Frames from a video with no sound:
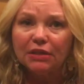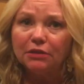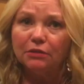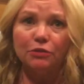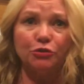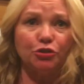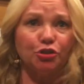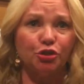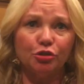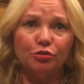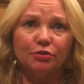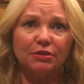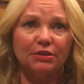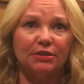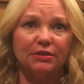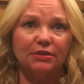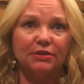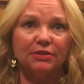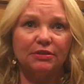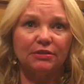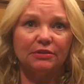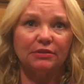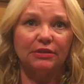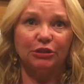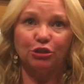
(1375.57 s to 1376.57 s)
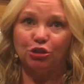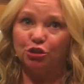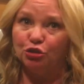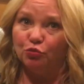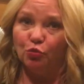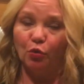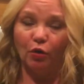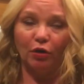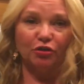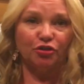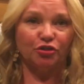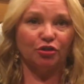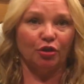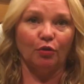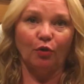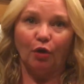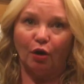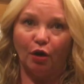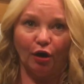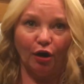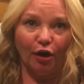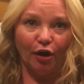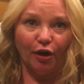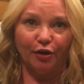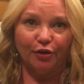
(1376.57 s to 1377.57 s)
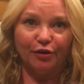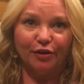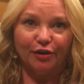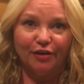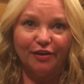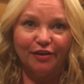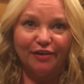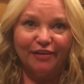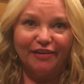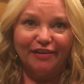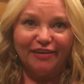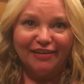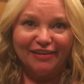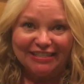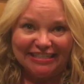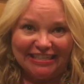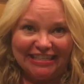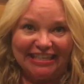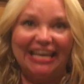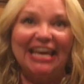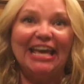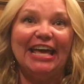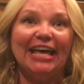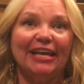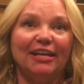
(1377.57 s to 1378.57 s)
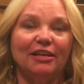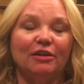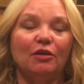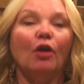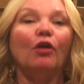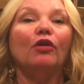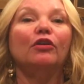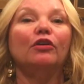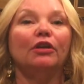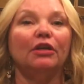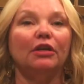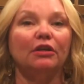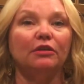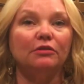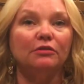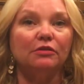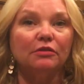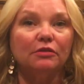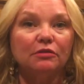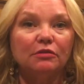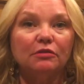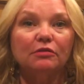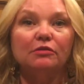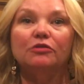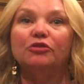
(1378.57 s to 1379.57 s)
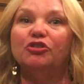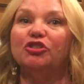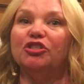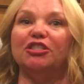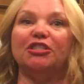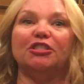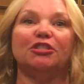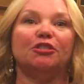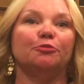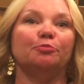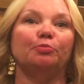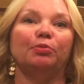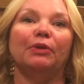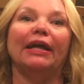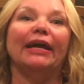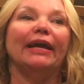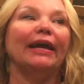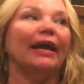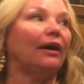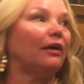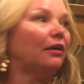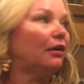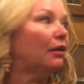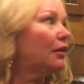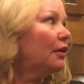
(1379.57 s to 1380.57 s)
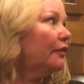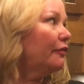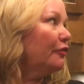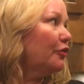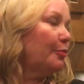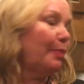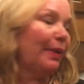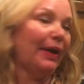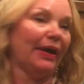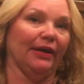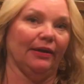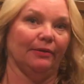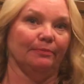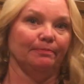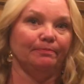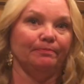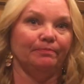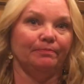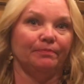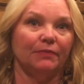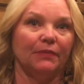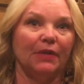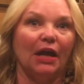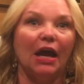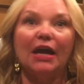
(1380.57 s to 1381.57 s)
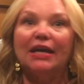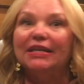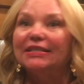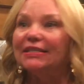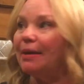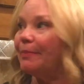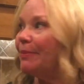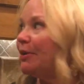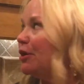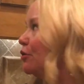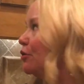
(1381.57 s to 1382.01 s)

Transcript: the juices that you work so hard to get are going to just splay out all over the pan. Hey, is that